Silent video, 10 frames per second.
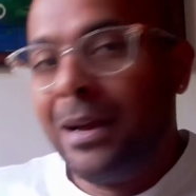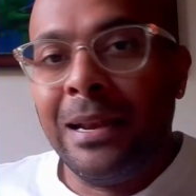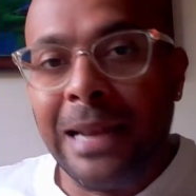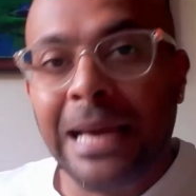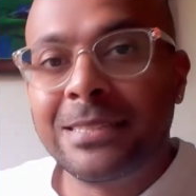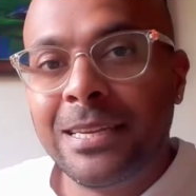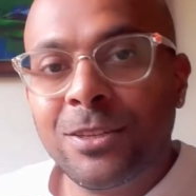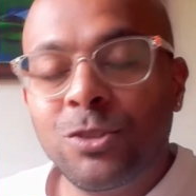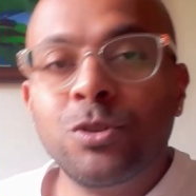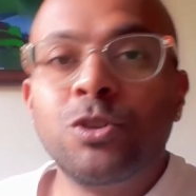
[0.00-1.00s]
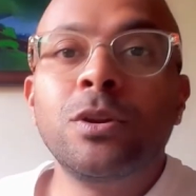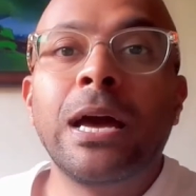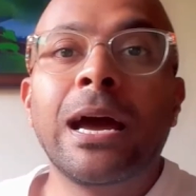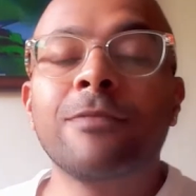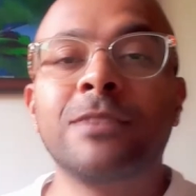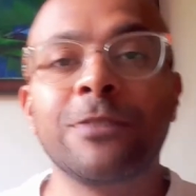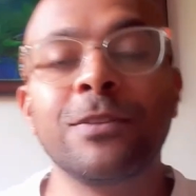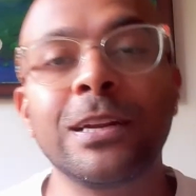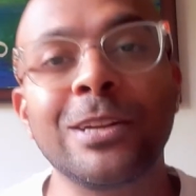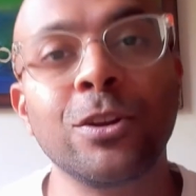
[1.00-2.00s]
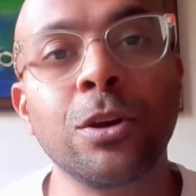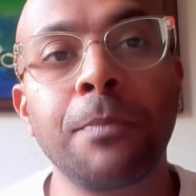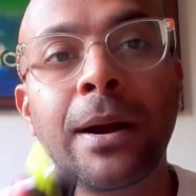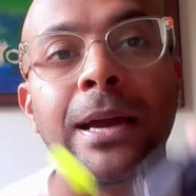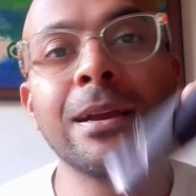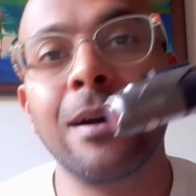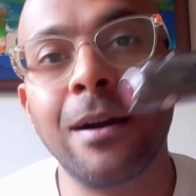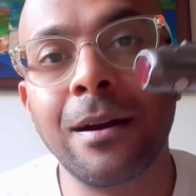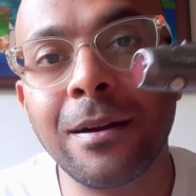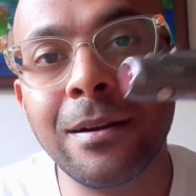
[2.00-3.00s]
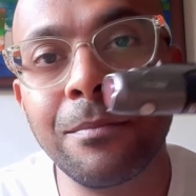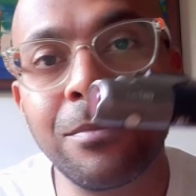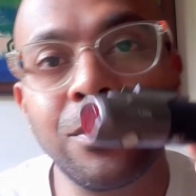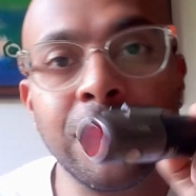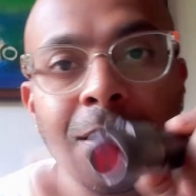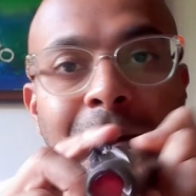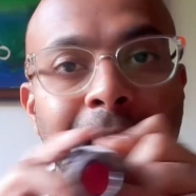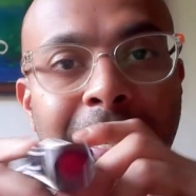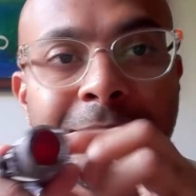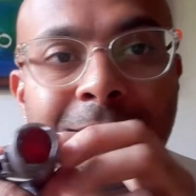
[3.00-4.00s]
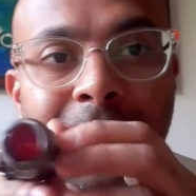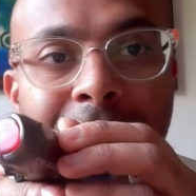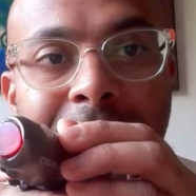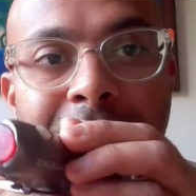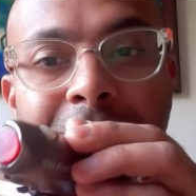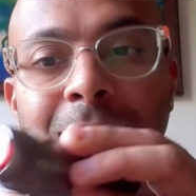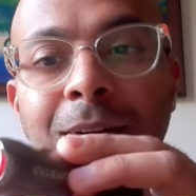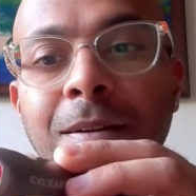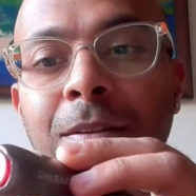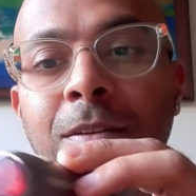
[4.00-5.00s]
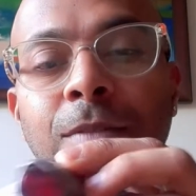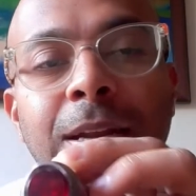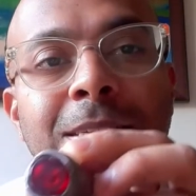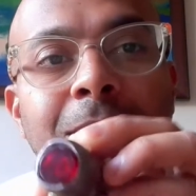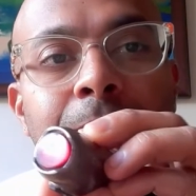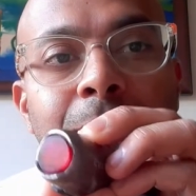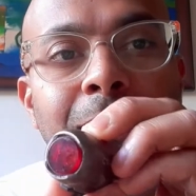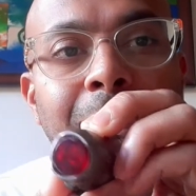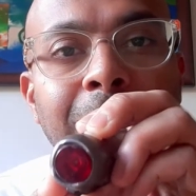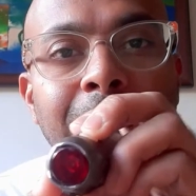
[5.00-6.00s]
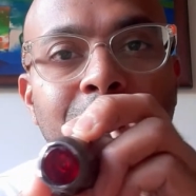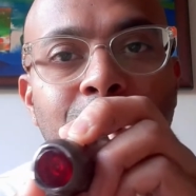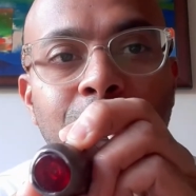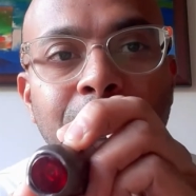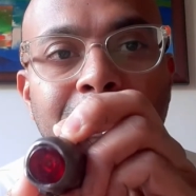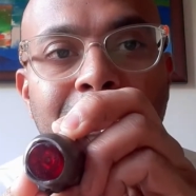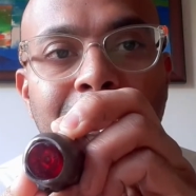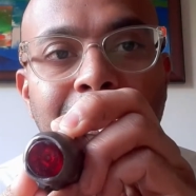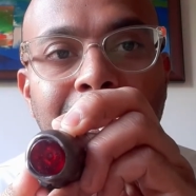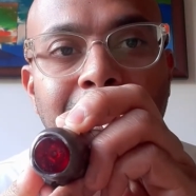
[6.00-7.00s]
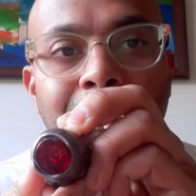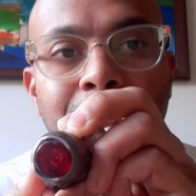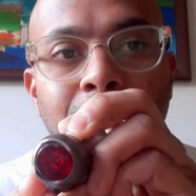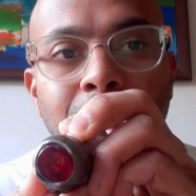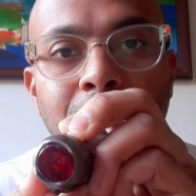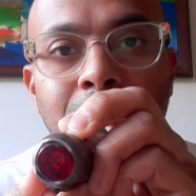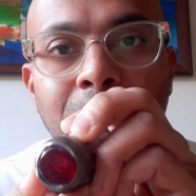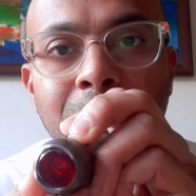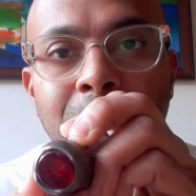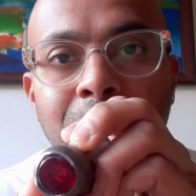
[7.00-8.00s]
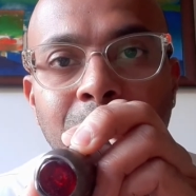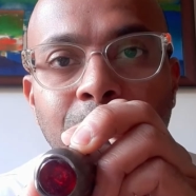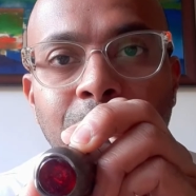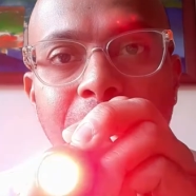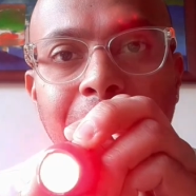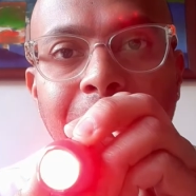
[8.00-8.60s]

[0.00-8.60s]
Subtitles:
Next thing that you should have definitely on your bike are rear lights, and this is a very simple light. You press it, it'll come on, hopefully.